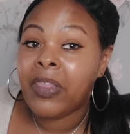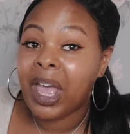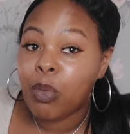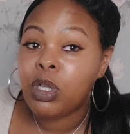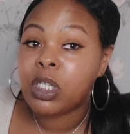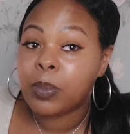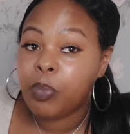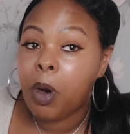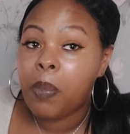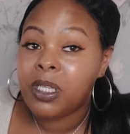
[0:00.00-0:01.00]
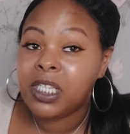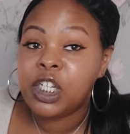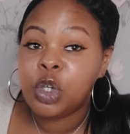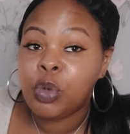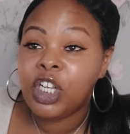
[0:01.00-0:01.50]
That was the proper
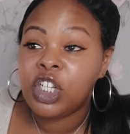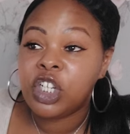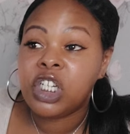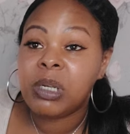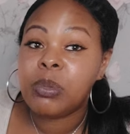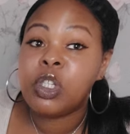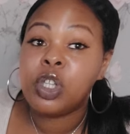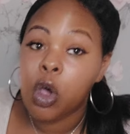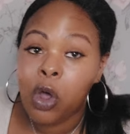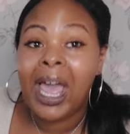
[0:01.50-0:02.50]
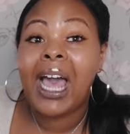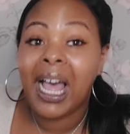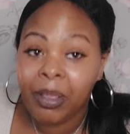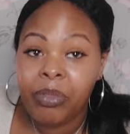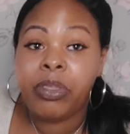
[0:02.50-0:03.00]
situationship song
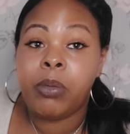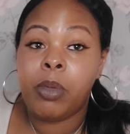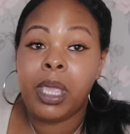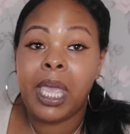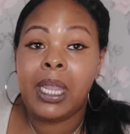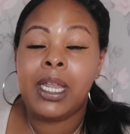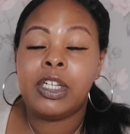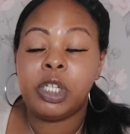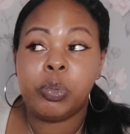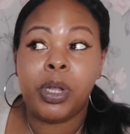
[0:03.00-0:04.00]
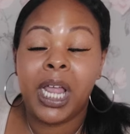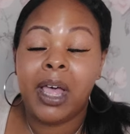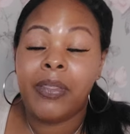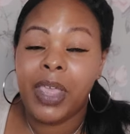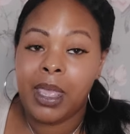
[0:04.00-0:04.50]
anthem. Okay, let's just put it
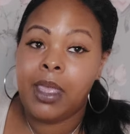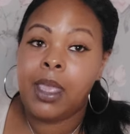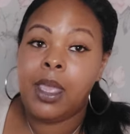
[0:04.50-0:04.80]
out there.